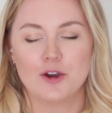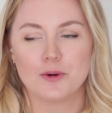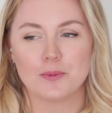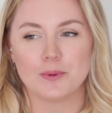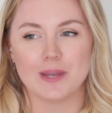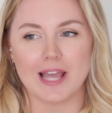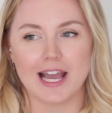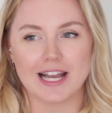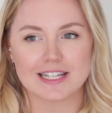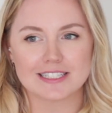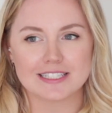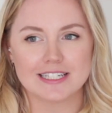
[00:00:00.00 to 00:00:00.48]

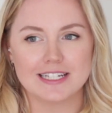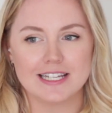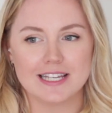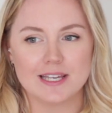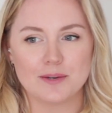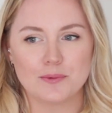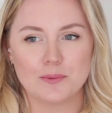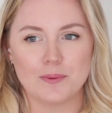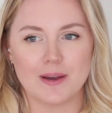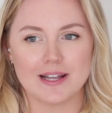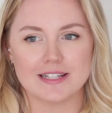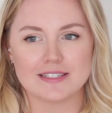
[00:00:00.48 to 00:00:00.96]
We
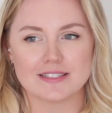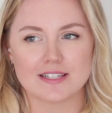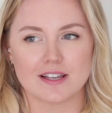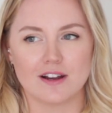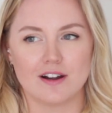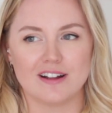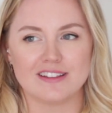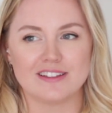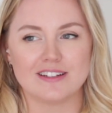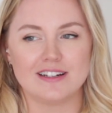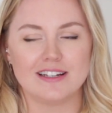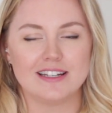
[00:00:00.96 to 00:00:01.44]
actually went
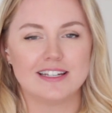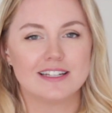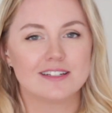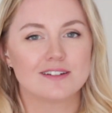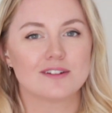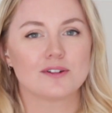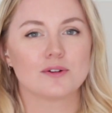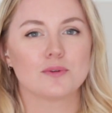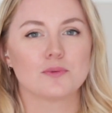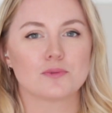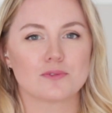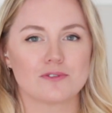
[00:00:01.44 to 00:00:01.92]
on a
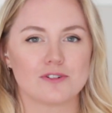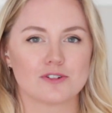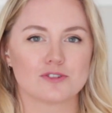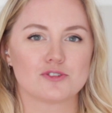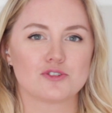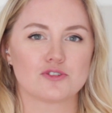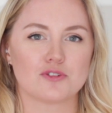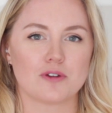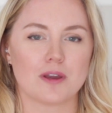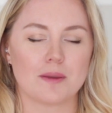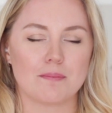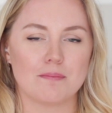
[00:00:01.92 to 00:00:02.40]
little
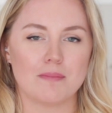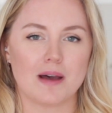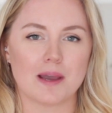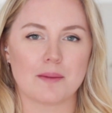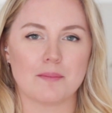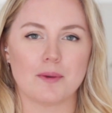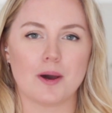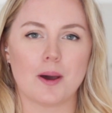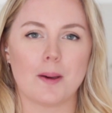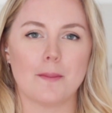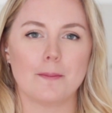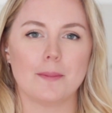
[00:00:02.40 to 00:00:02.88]
road trip, my
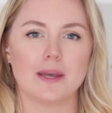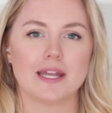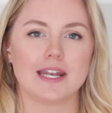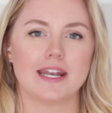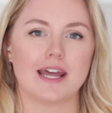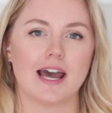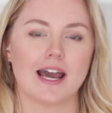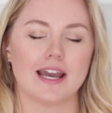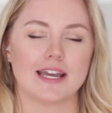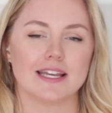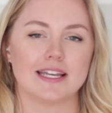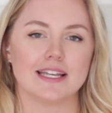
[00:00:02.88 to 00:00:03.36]
mom and
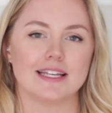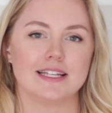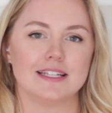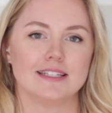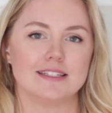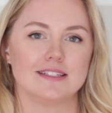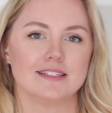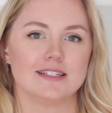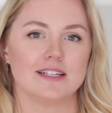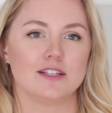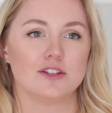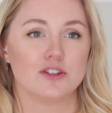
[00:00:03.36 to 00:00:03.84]
I,
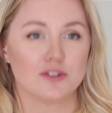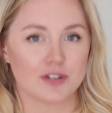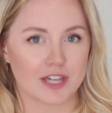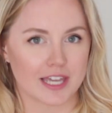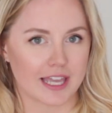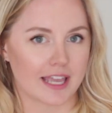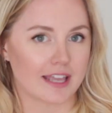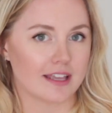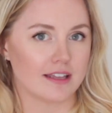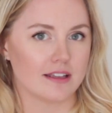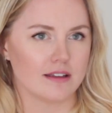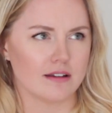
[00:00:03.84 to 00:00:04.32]
in the
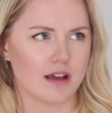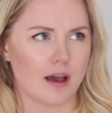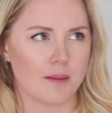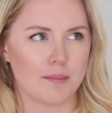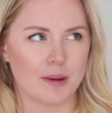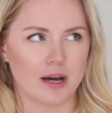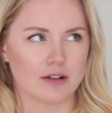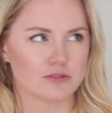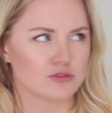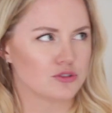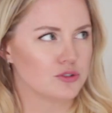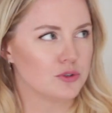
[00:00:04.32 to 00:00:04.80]
UK
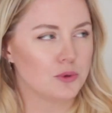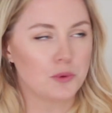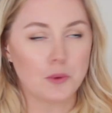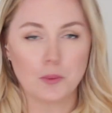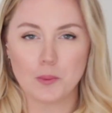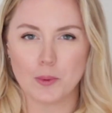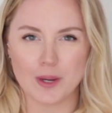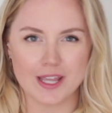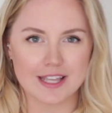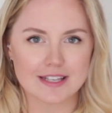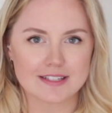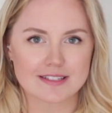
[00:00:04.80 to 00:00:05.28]
about 2
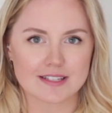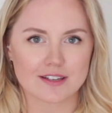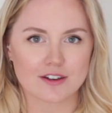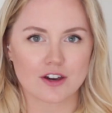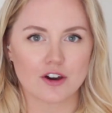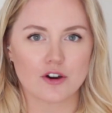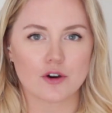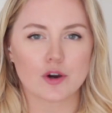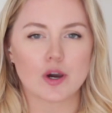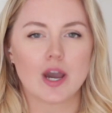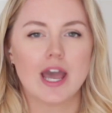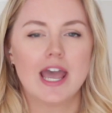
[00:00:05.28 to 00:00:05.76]
weeks
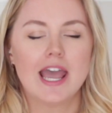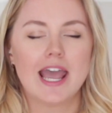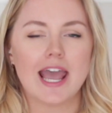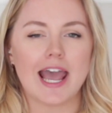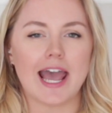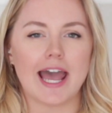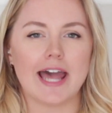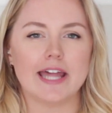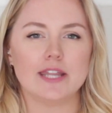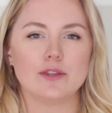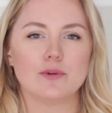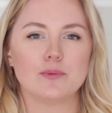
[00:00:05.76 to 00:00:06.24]
ago,
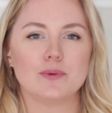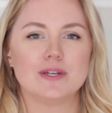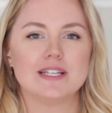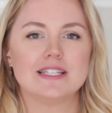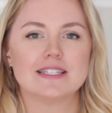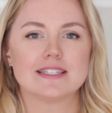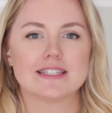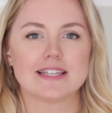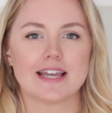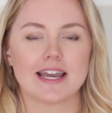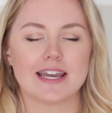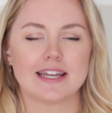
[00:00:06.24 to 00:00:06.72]
and we
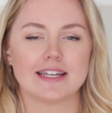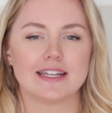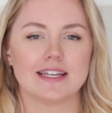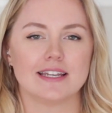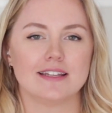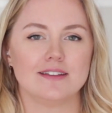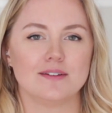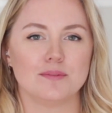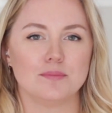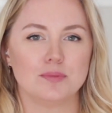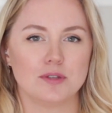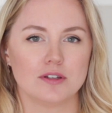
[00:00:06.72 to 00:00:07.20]
stayed
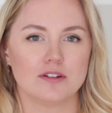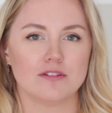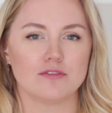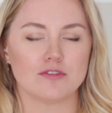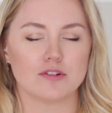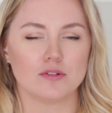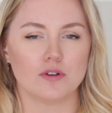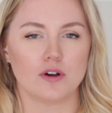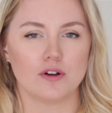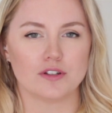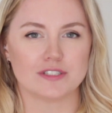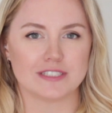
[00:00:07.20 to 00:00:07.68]
in a
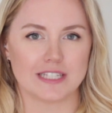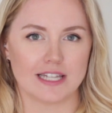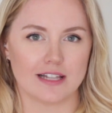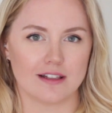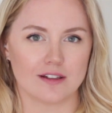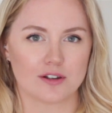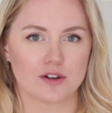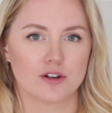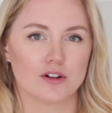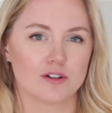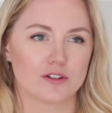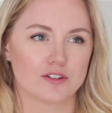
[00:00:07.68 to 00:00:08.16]
beautiful
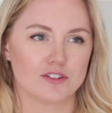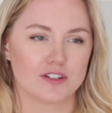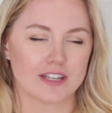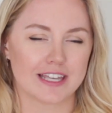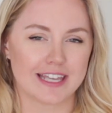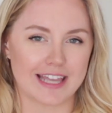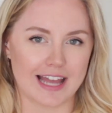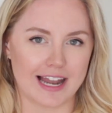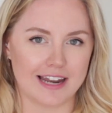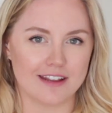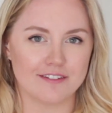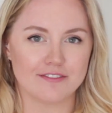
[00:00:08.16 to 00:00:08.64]
hotel called the
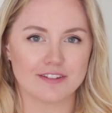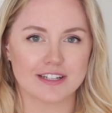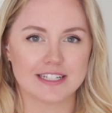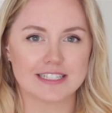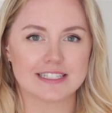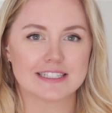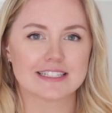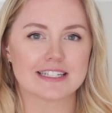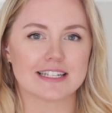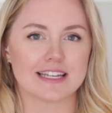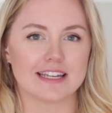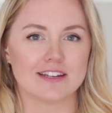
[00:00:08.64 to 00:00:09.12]

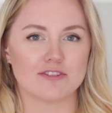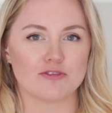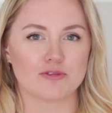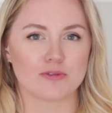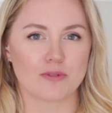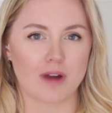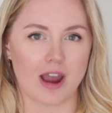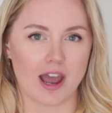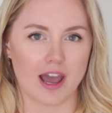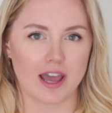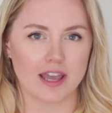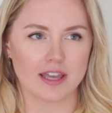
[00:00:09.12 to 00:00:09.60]
Gallivant in
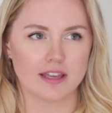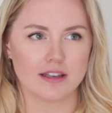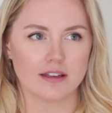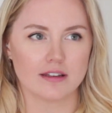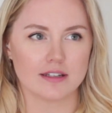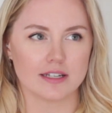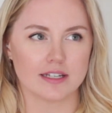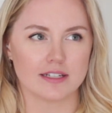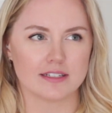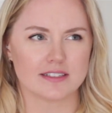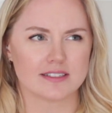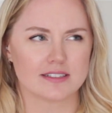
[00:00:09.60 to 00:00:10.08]
Rye.
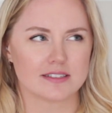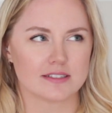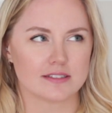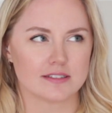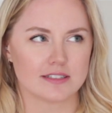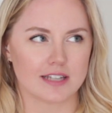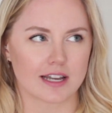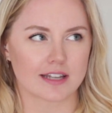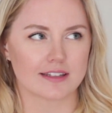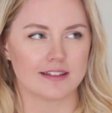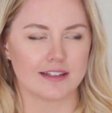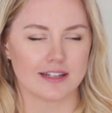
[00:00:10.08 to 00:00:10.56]
It's
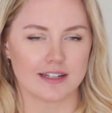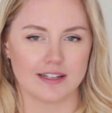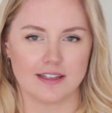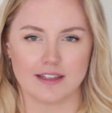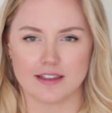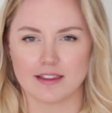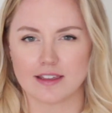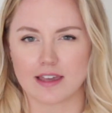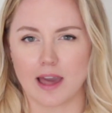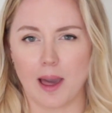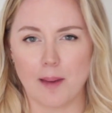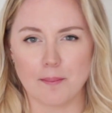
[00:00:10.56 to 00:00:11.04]

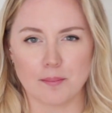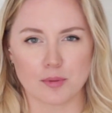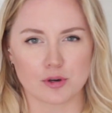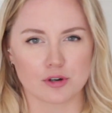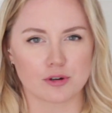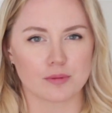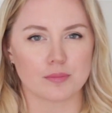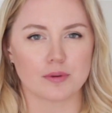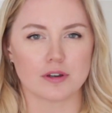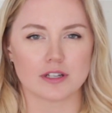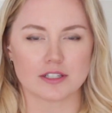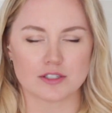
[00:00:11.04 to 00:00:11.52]
technically in
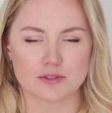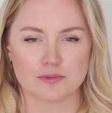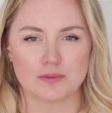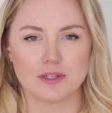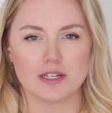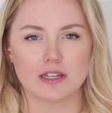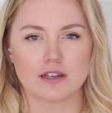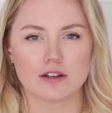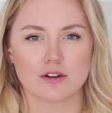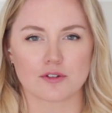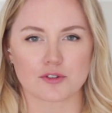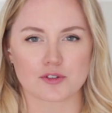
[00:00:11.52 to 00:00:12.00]
Canberra, but it's
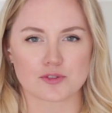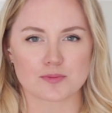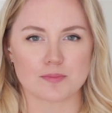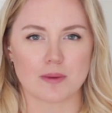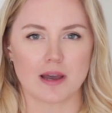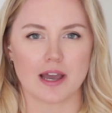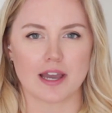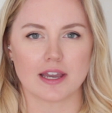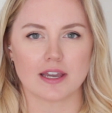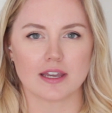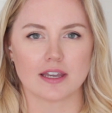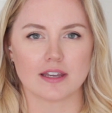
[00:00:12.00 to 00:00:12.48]
really close
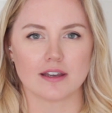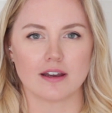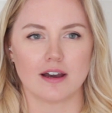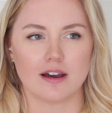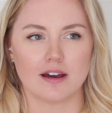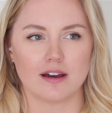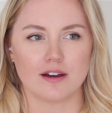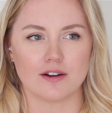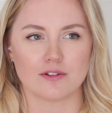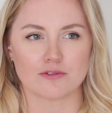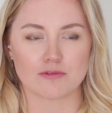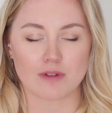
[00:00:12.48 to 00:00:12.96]
by
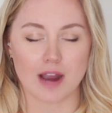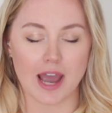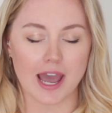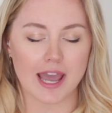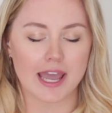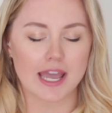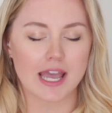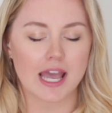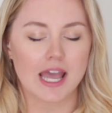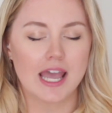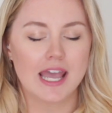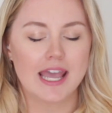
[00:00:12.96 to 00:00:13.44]

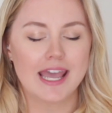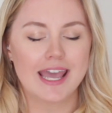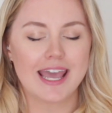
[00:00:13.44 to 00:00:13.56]
Rye.